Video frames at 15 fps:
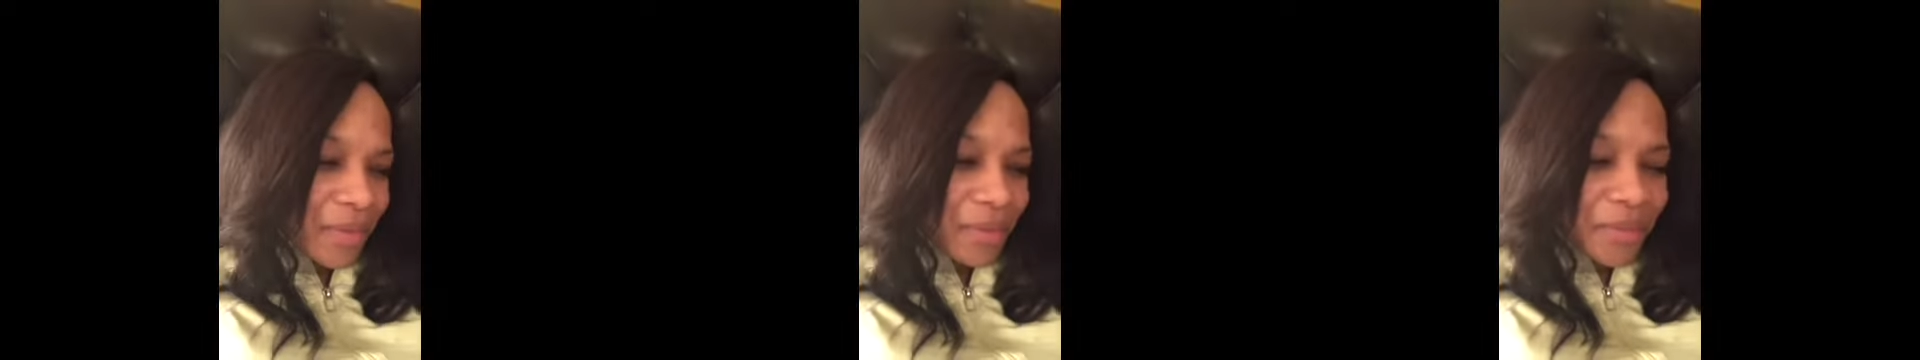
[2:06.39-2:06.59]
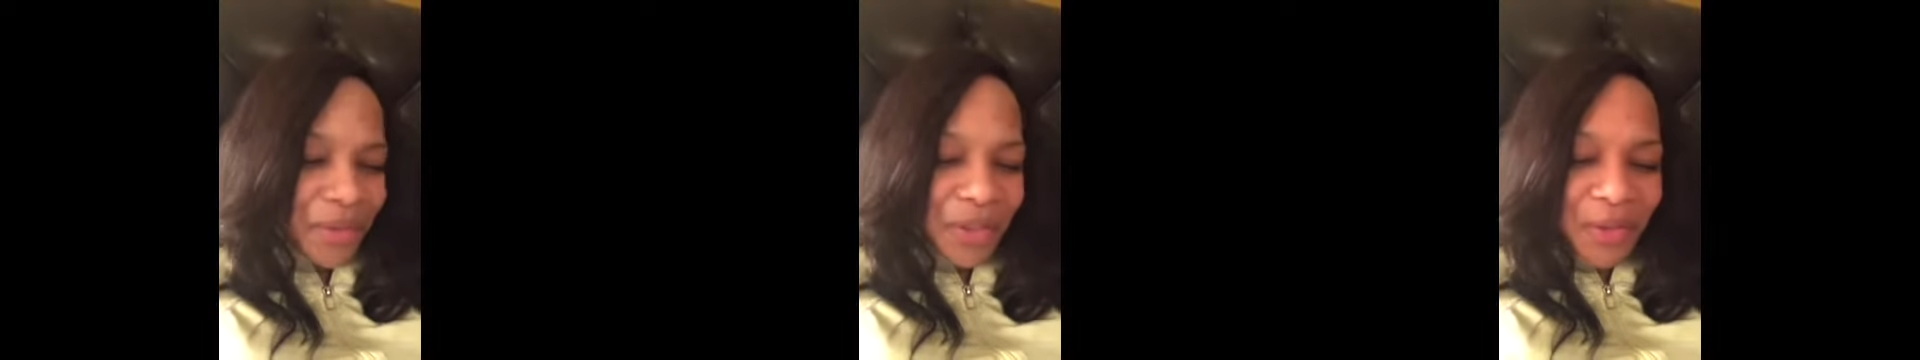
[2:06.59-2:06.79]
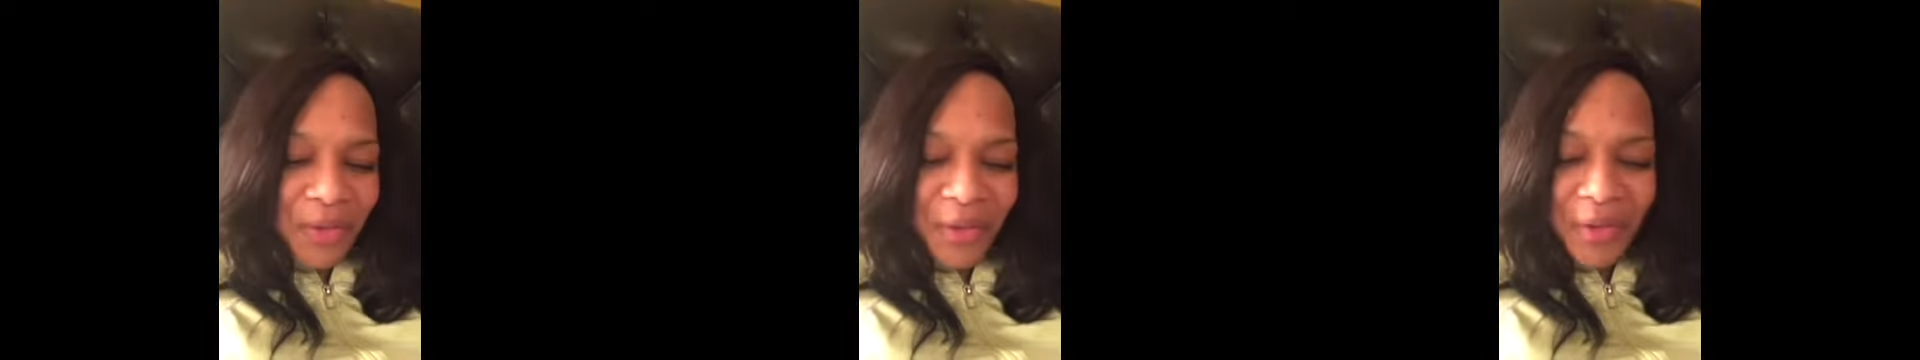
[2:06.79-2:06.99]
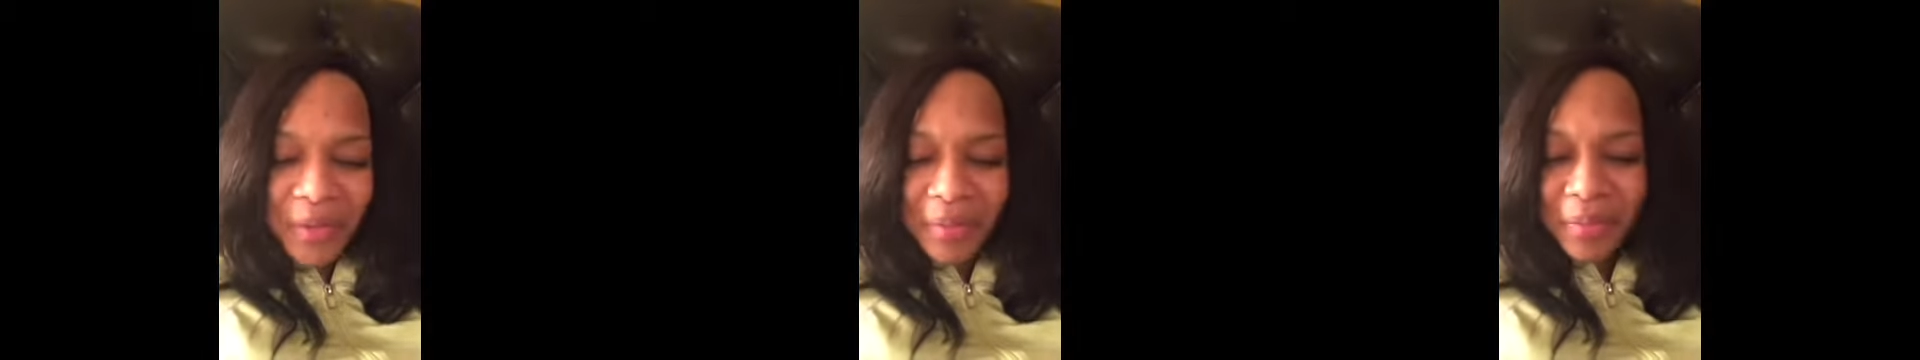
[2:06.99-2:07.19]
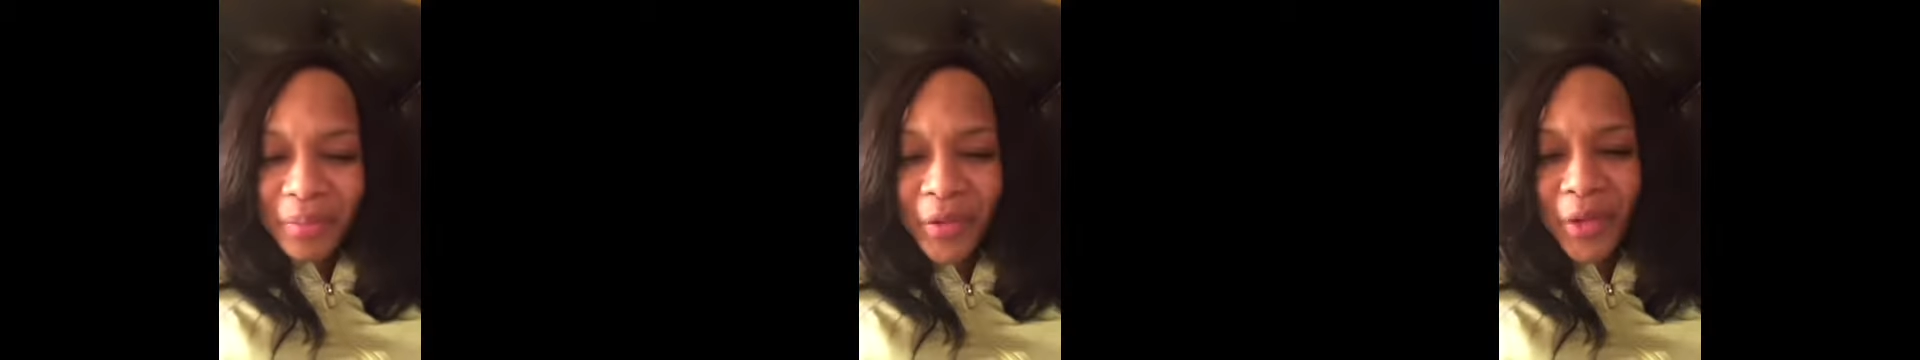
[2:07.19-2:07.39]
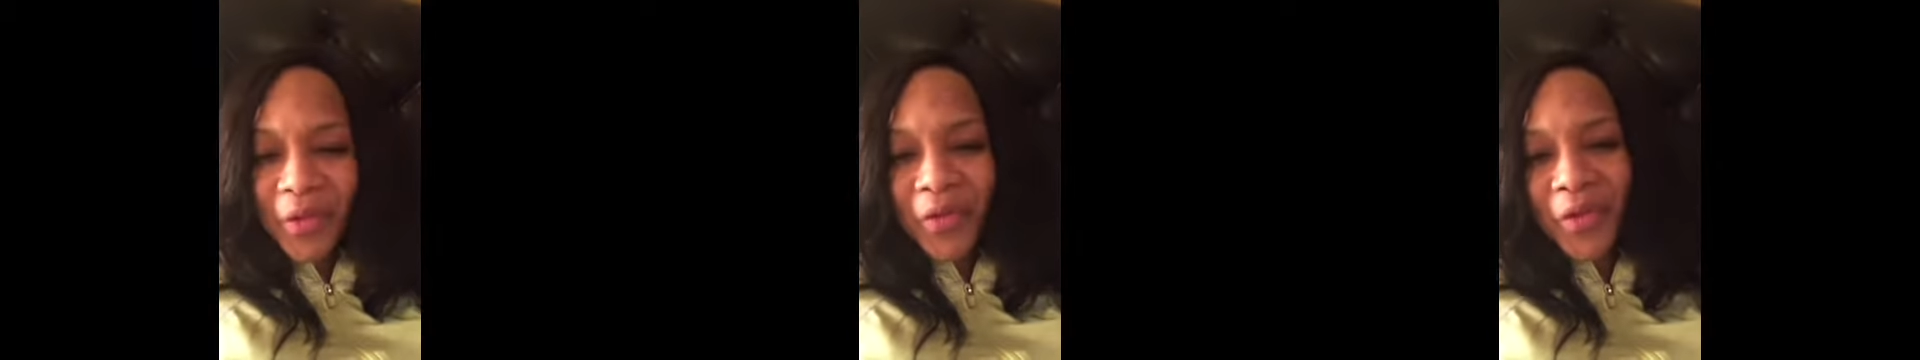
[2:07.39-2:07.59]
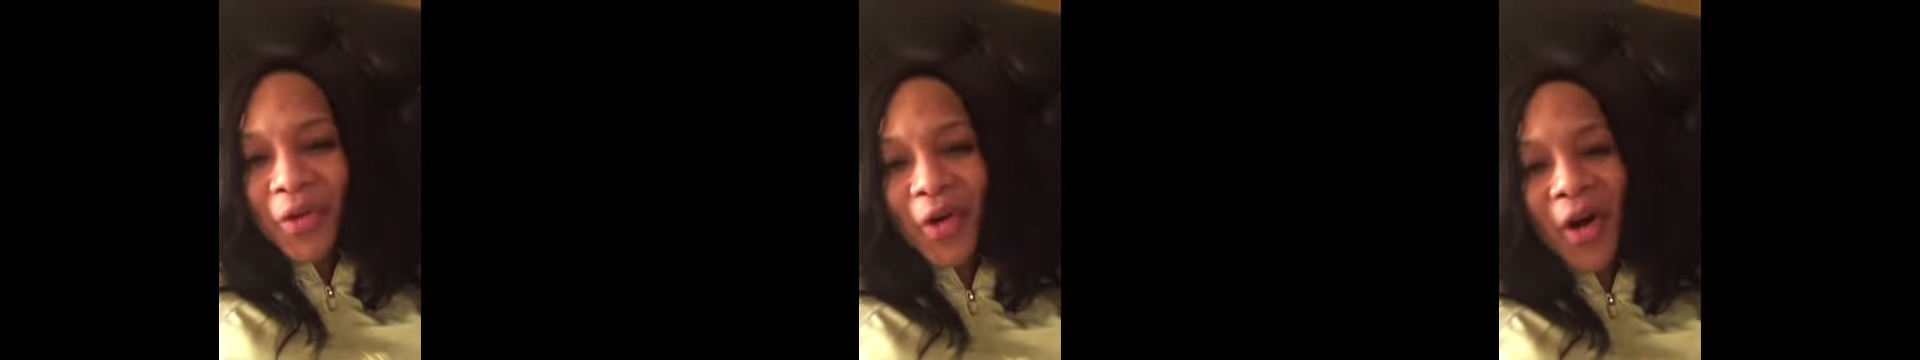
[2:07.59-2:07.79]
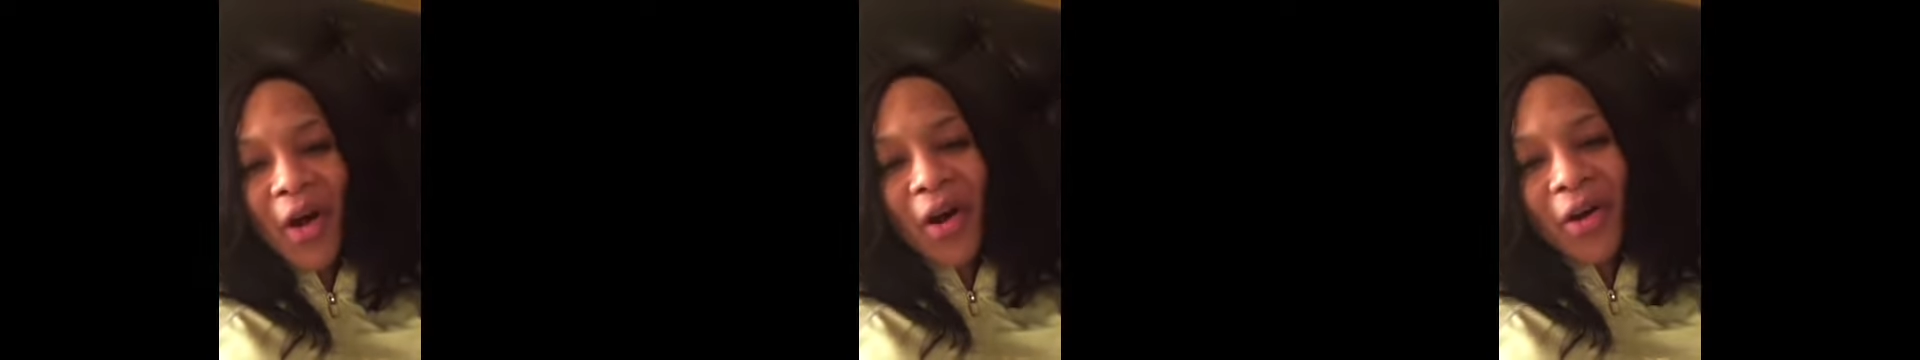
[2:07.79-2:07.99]
you know, beautiful
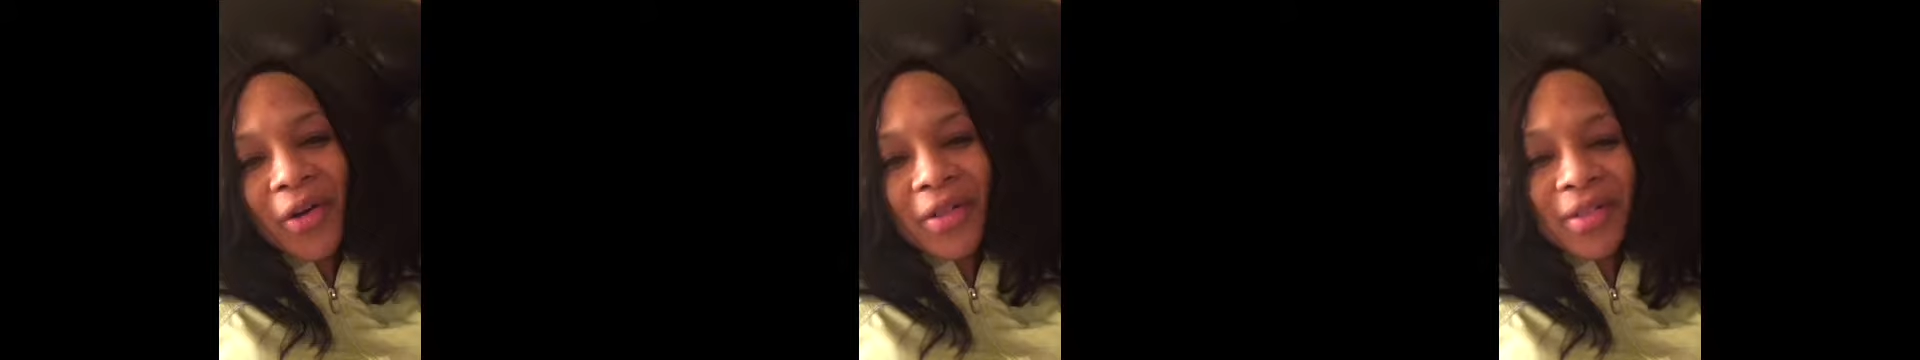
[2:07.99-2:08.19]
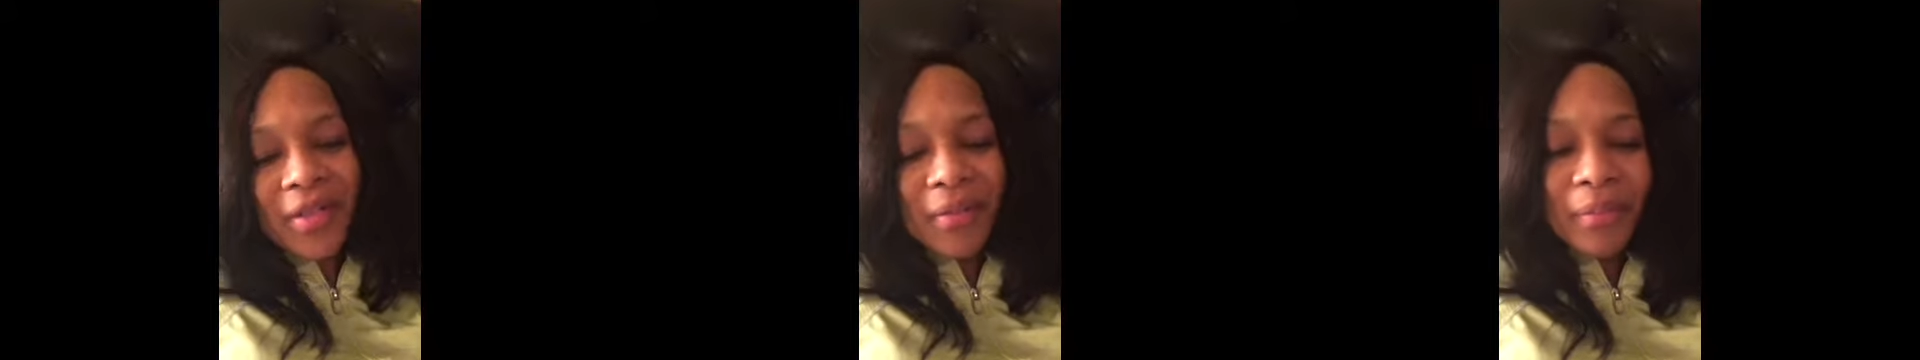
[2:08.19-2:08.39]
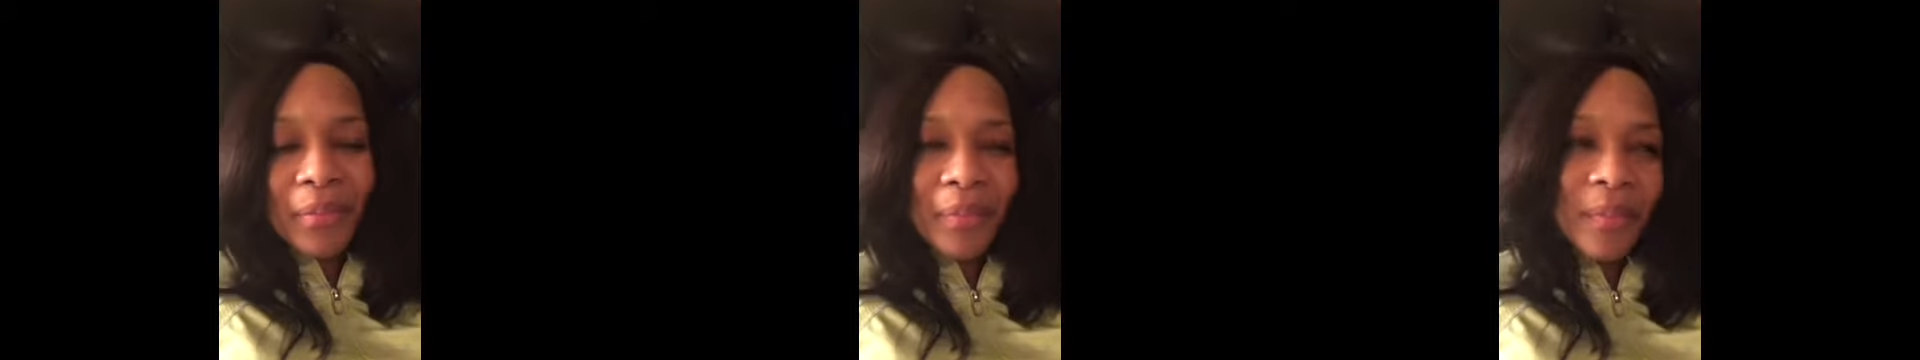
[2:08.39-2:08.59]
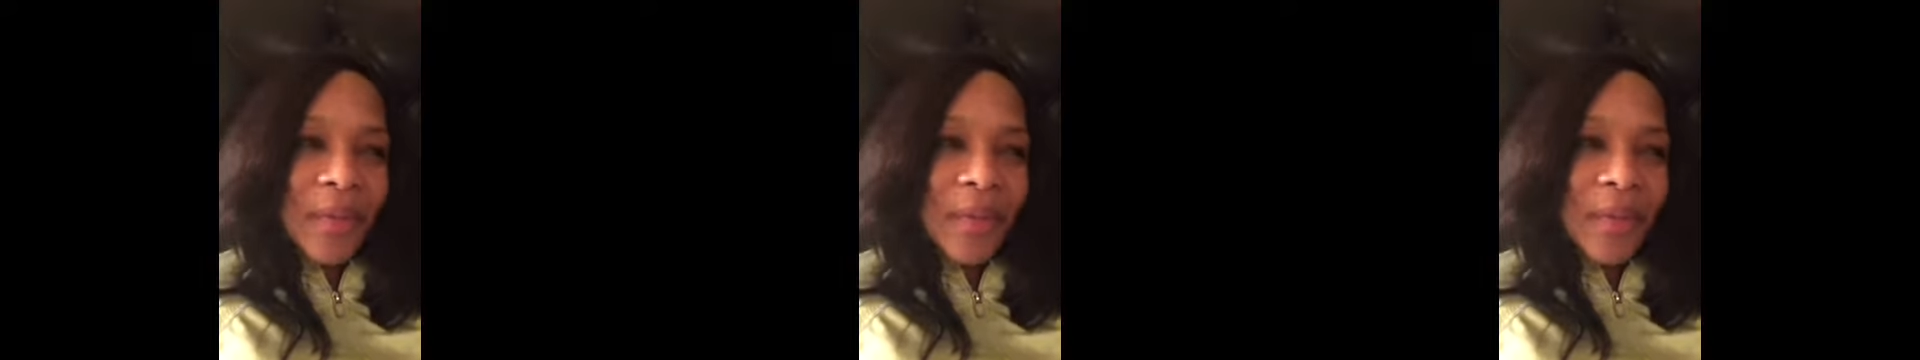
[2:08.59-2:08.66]
cars and